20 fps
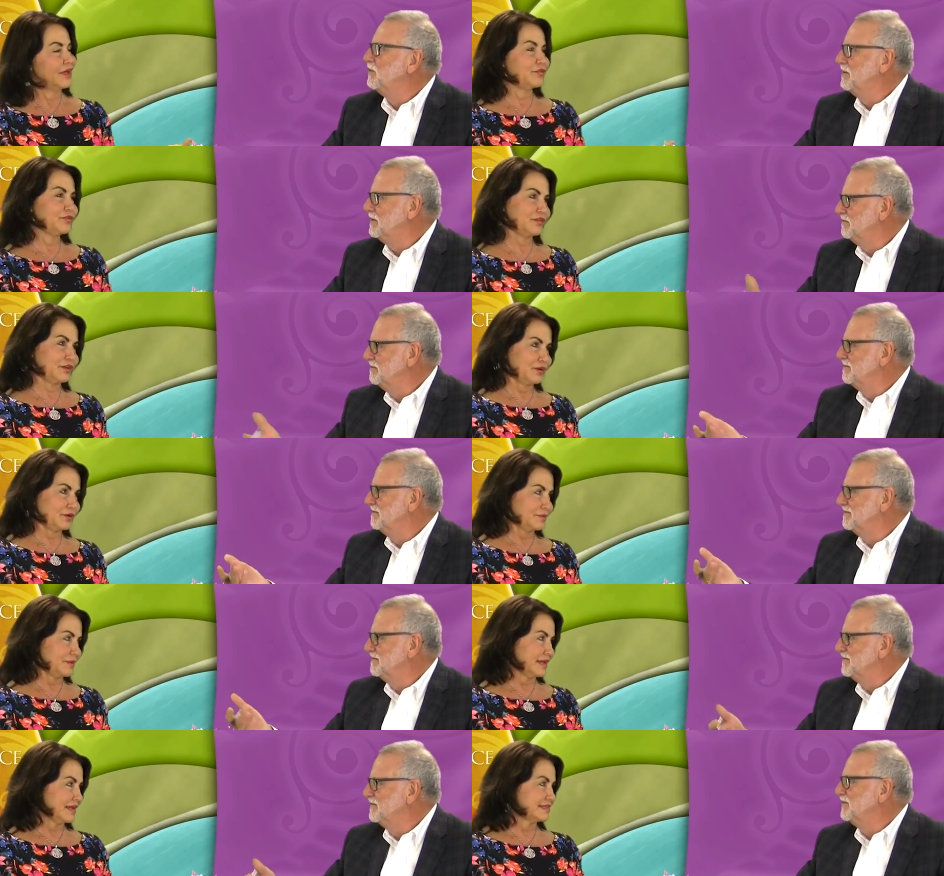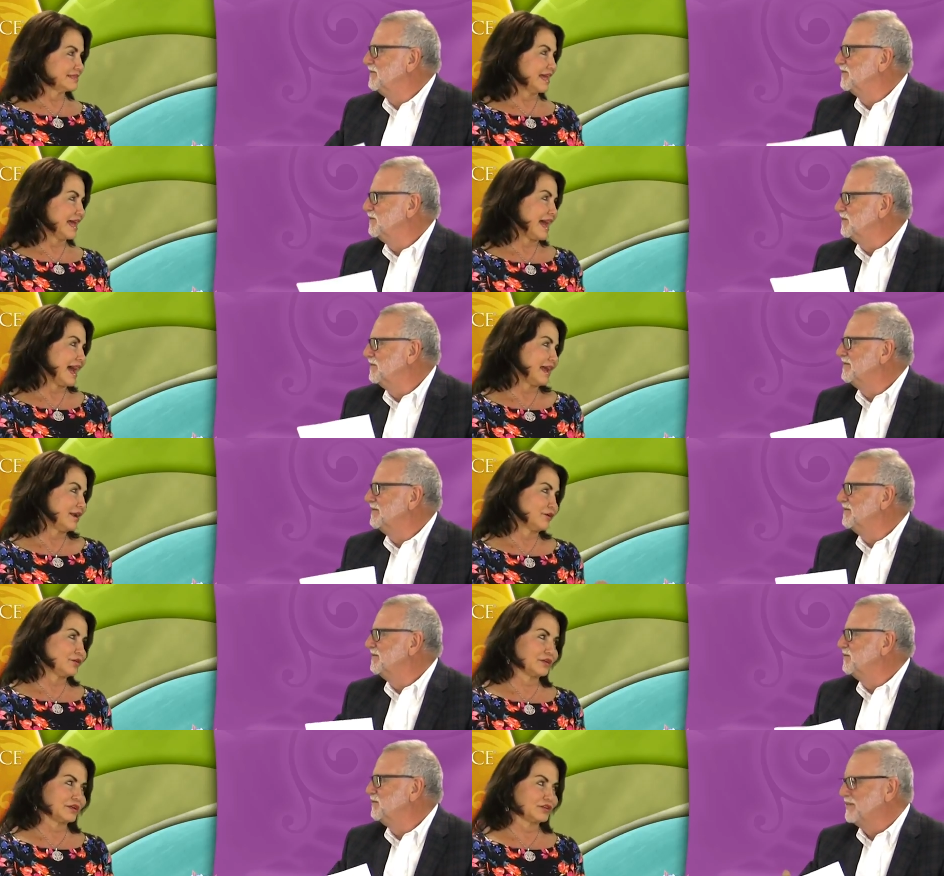Speaker 1: healthier because
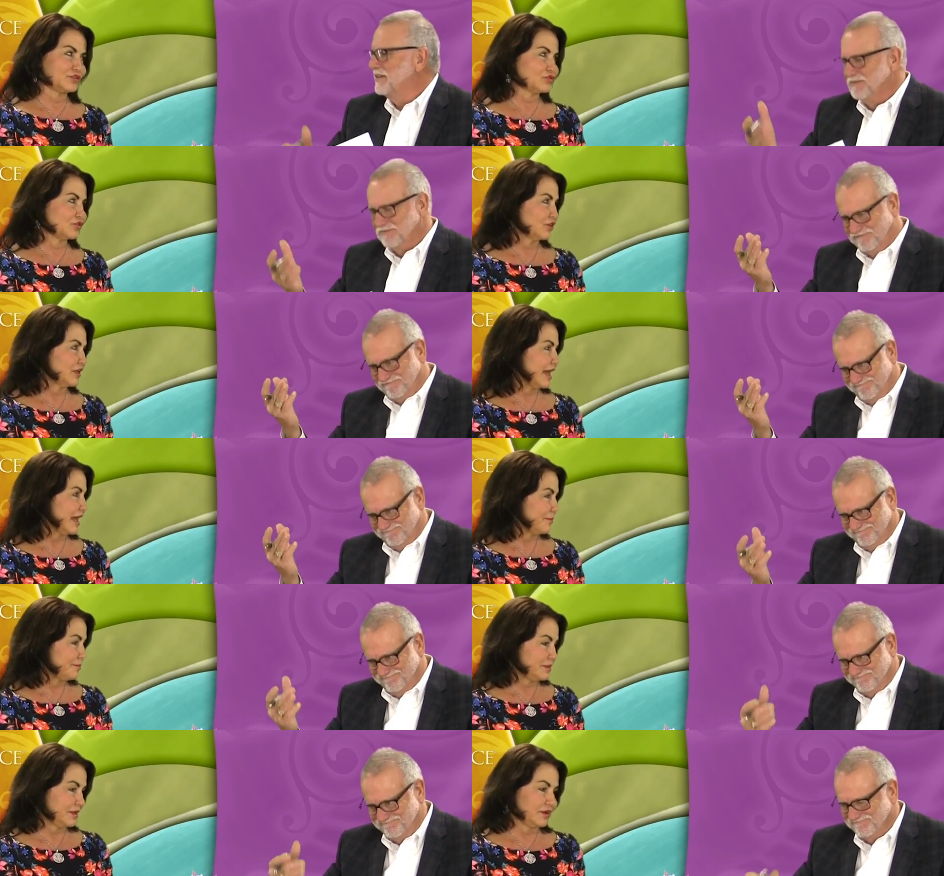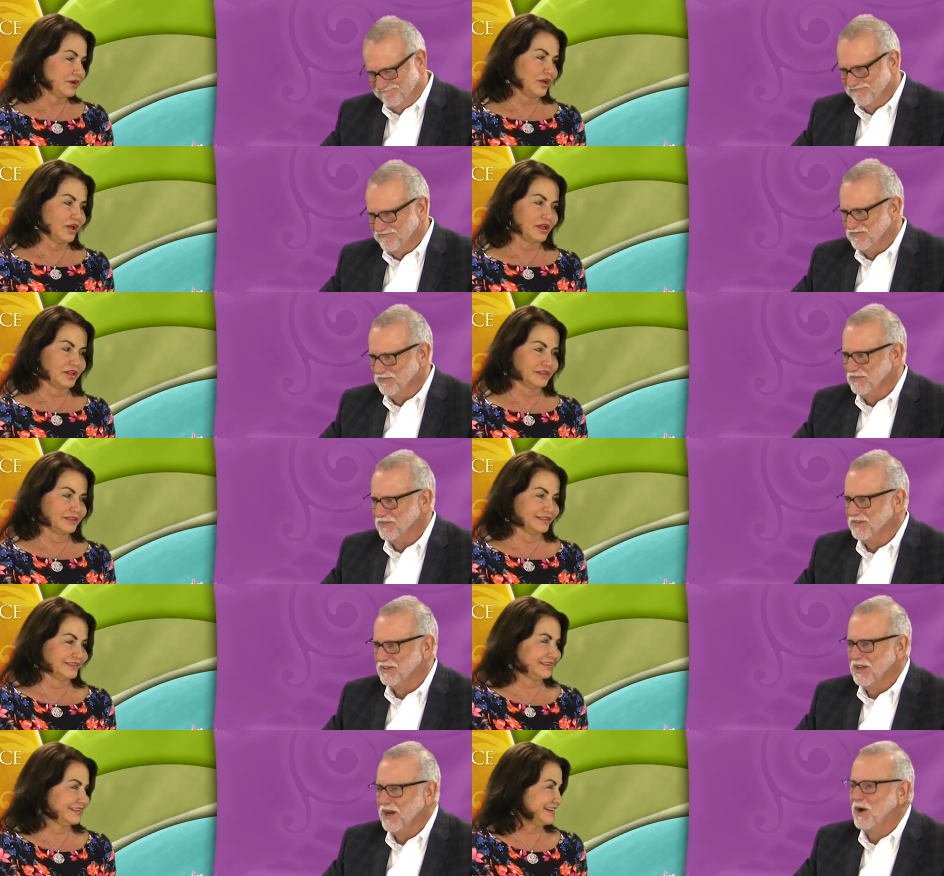ha- I don't control happy at
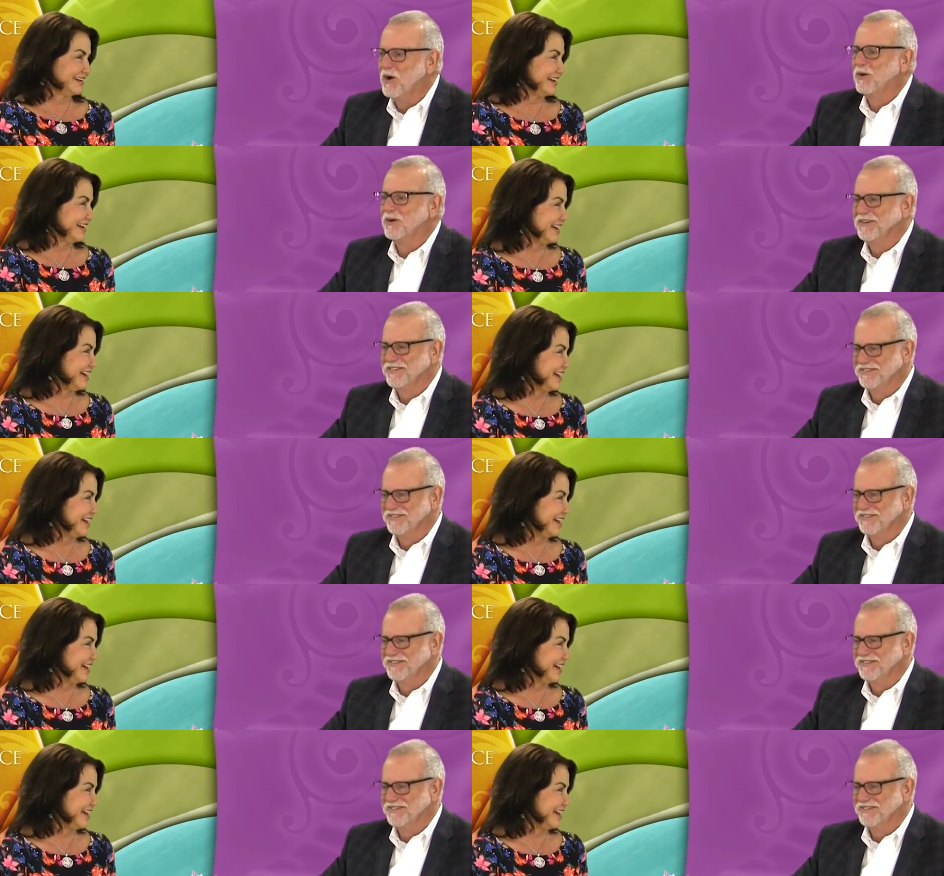all. No.